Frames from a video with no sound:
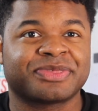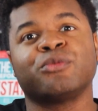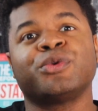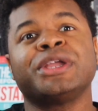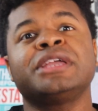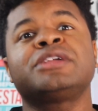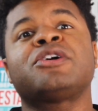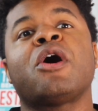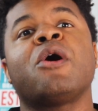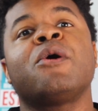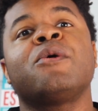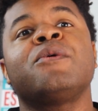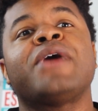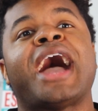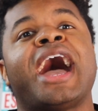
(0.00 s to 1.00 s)
We
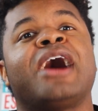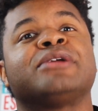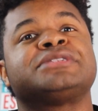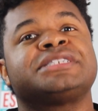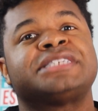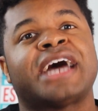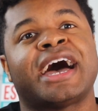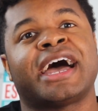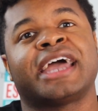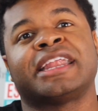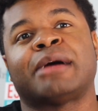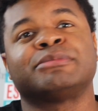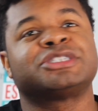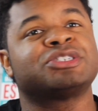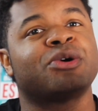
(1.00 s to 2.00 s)
go outside,
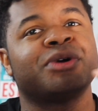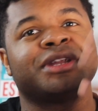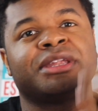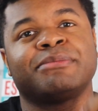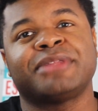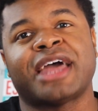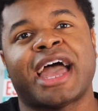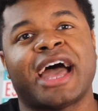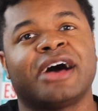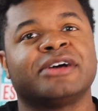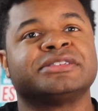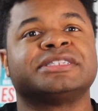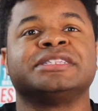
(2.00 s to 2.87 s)
I'm showing them the house,